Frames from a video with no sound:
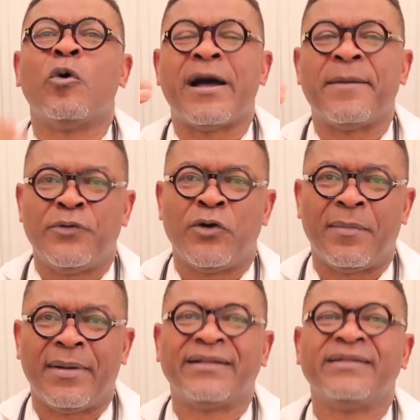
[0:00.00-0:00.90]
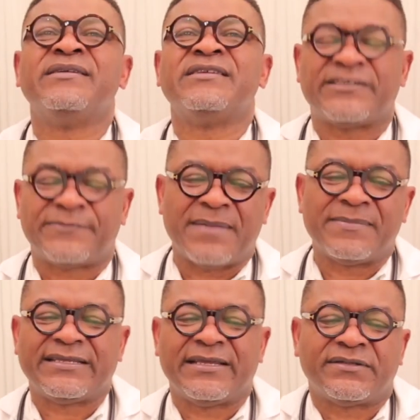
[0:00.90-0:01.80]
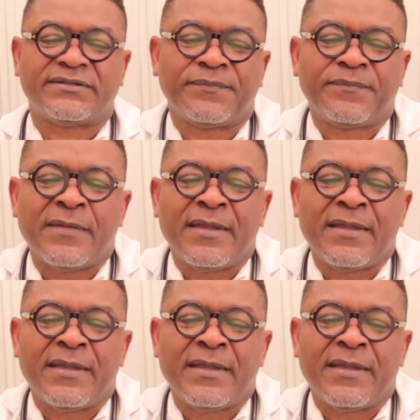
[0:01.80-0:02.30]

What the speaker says: or abnormal sperm cells.